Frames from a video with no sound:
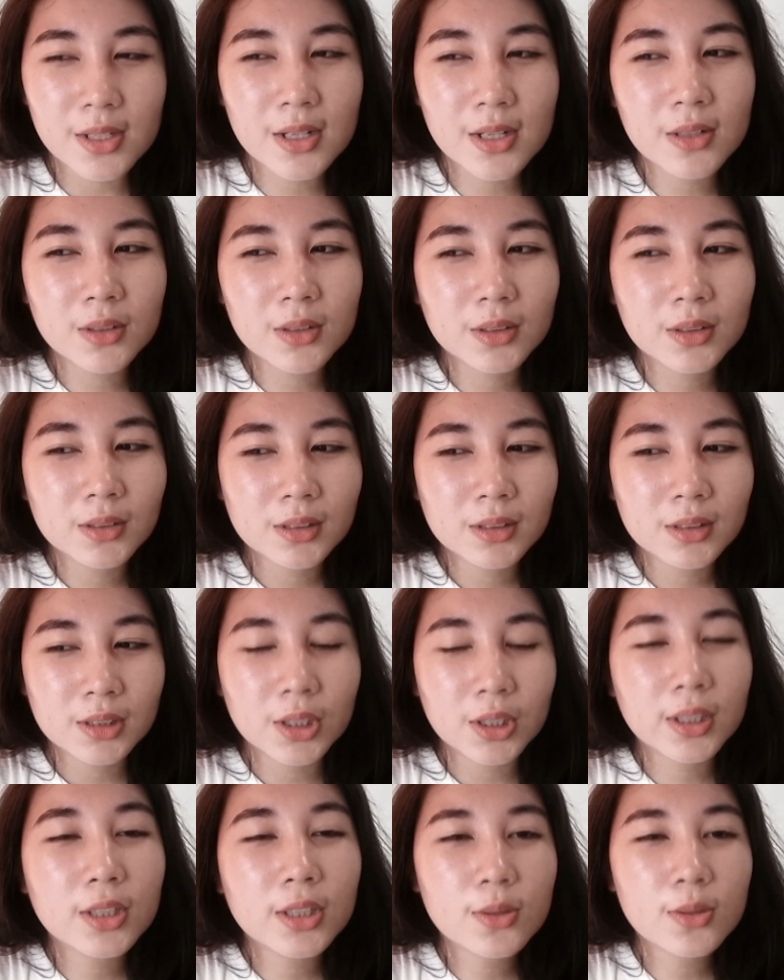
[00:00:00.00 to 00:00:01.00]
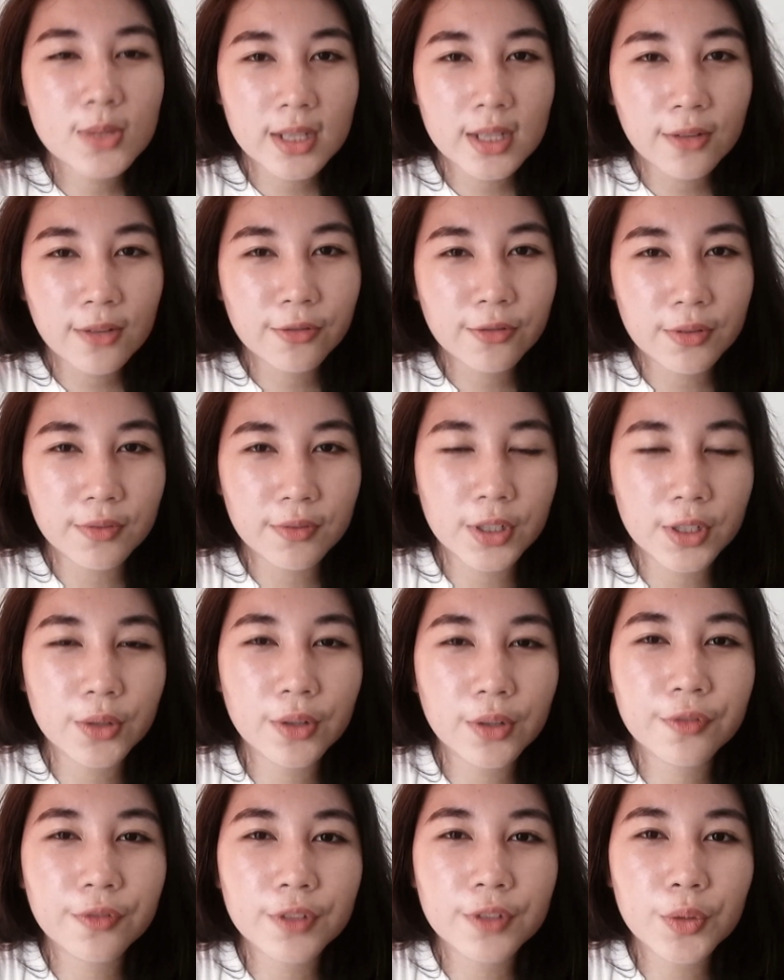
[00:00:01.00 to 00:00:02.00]
So you can do self-review
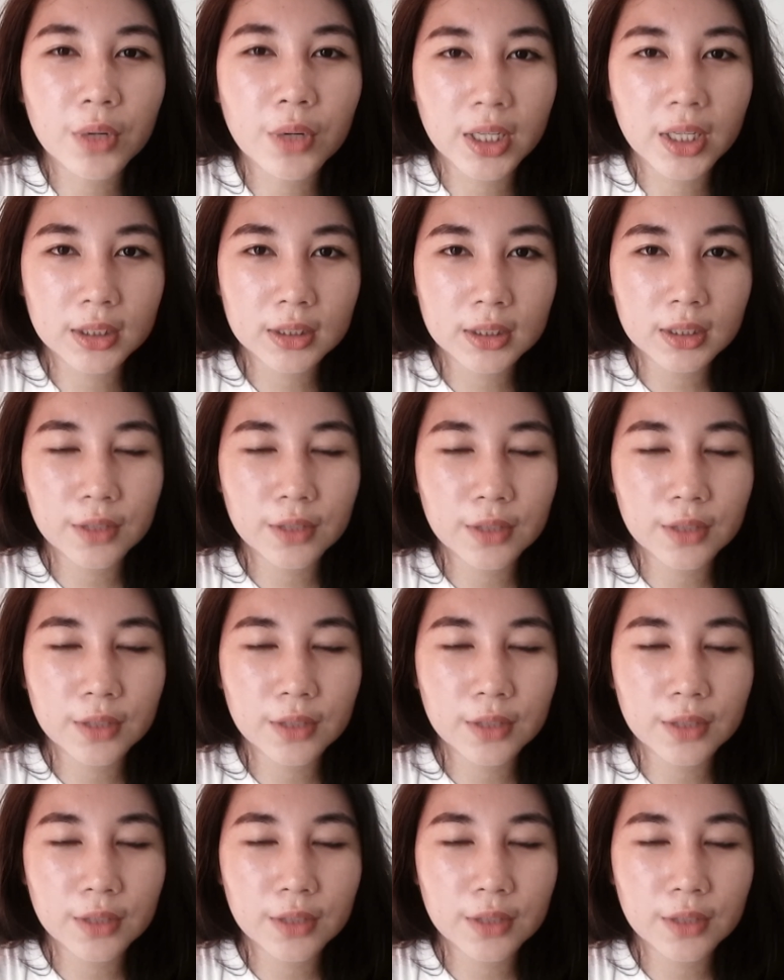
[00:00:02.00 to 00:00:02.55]
if you want.